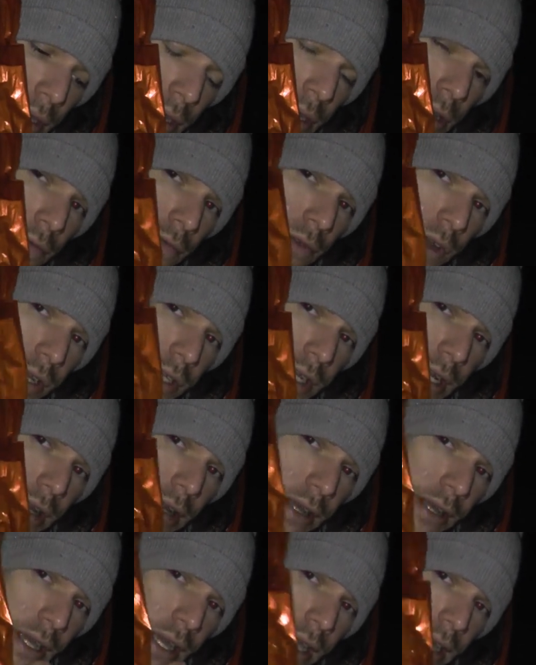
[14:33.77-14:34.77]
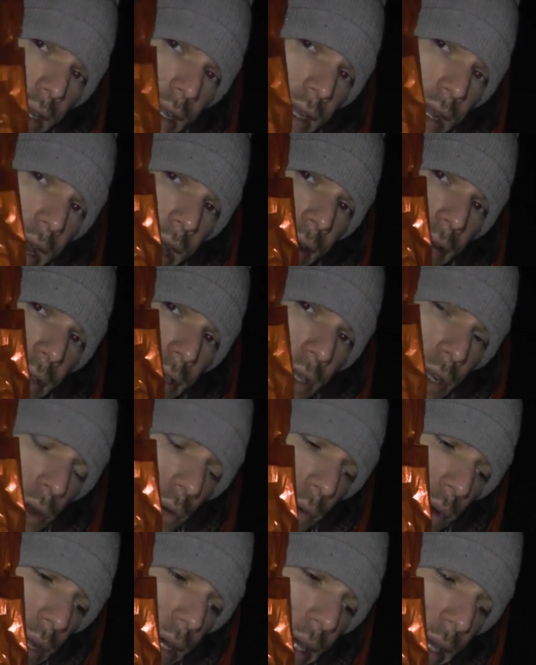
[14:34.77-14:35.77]
you know, fresh air can get in and out. You
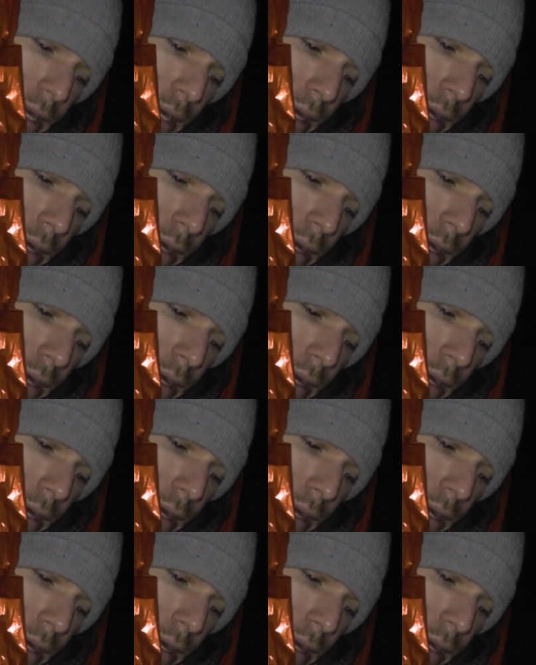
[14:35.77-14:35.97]
don't want